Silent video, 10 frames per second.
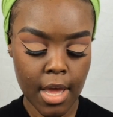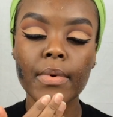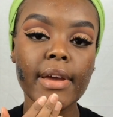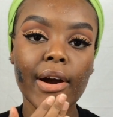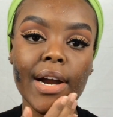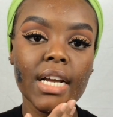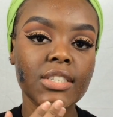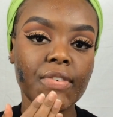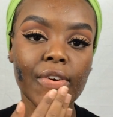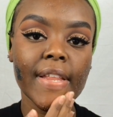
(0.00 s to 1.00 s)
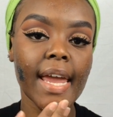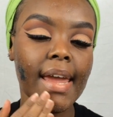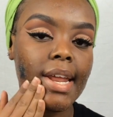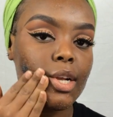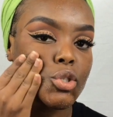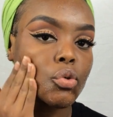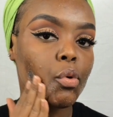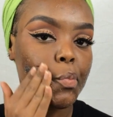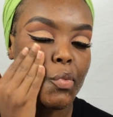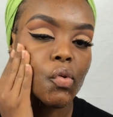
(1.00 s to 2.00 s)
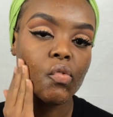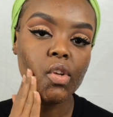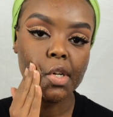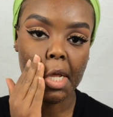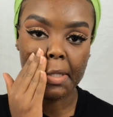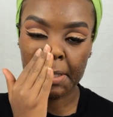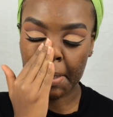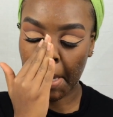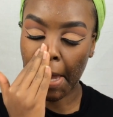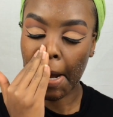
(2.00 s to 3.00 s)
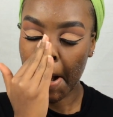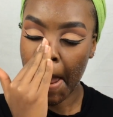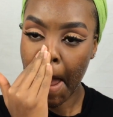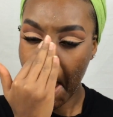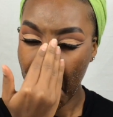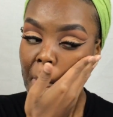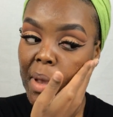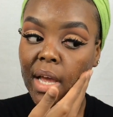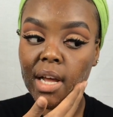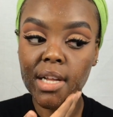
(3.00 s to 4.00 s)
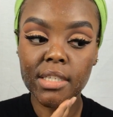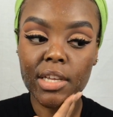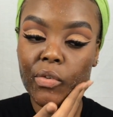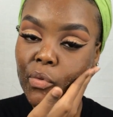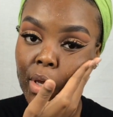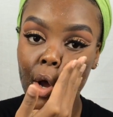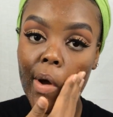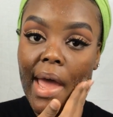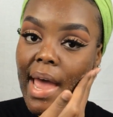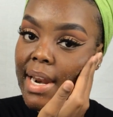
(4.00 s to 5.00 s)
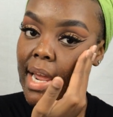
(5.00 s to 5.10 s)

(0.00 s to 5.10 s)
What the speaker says: We are exfoliating to remove the dead skin, because if we go ahead